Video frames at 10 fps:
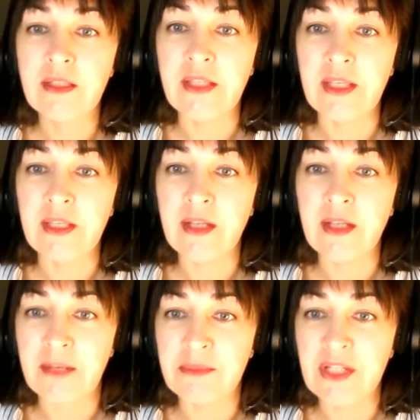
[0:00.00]
the
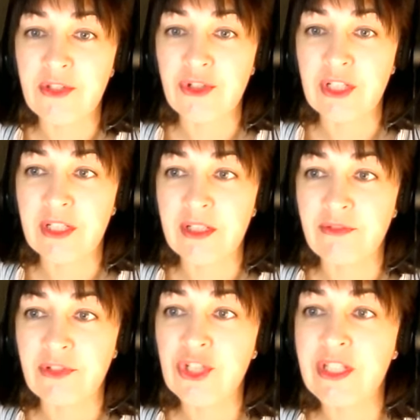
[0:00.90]
ADAMTS13
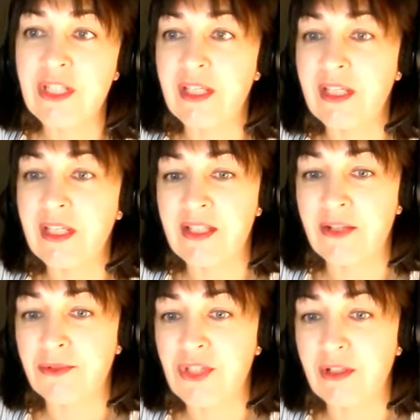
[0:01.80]
deficiency is a
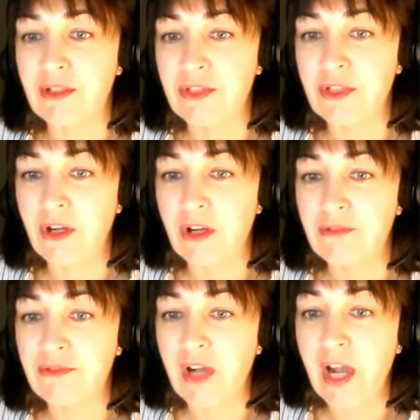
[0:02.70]
result
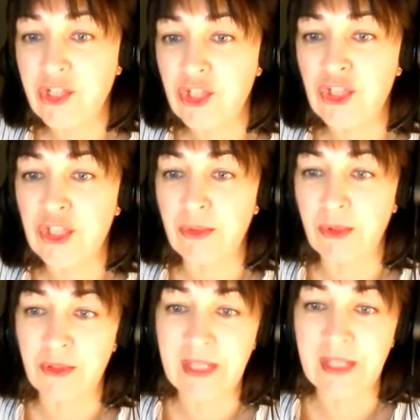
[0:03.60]
of IgG
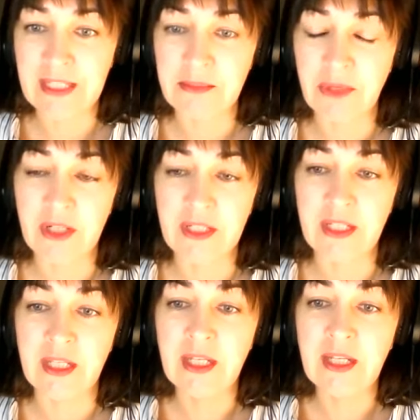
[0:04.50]

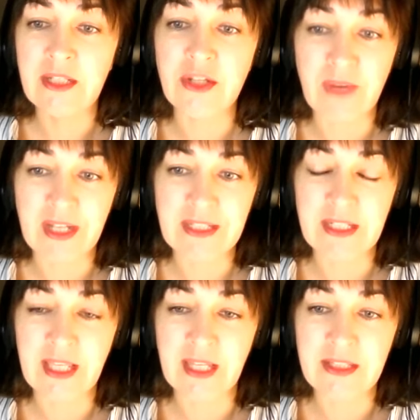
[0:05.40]
autoantibody
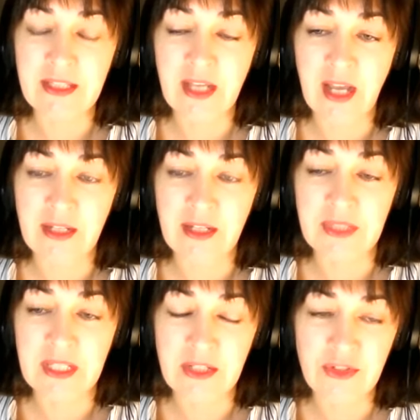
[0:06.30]
directed against
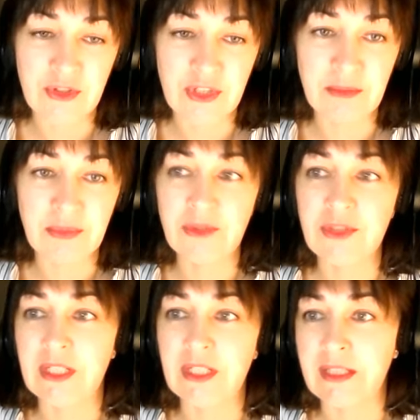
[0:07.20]
ADAMTS13
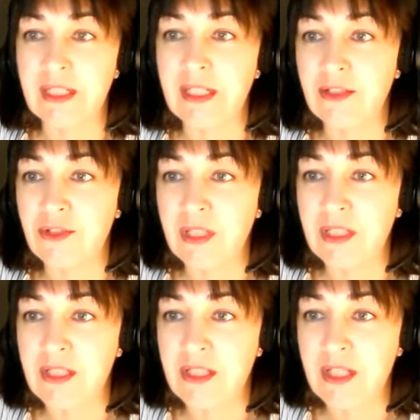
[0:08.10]
protein, leading to
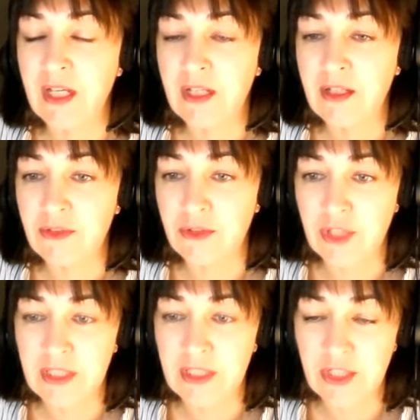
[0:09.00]
its
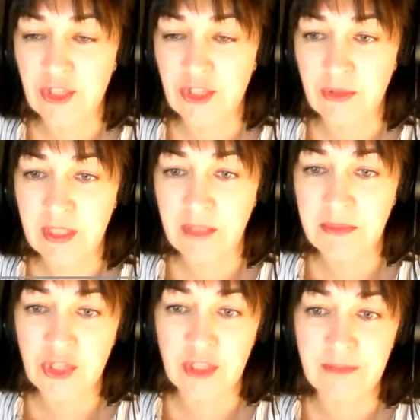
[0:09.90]
neutralization or
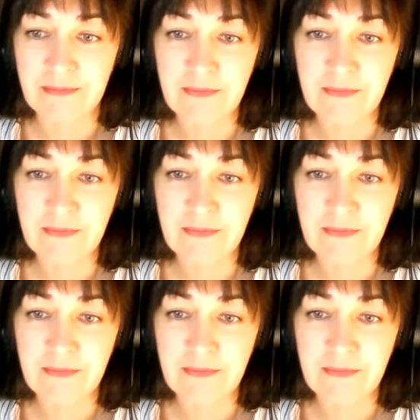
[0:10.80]
inhibition.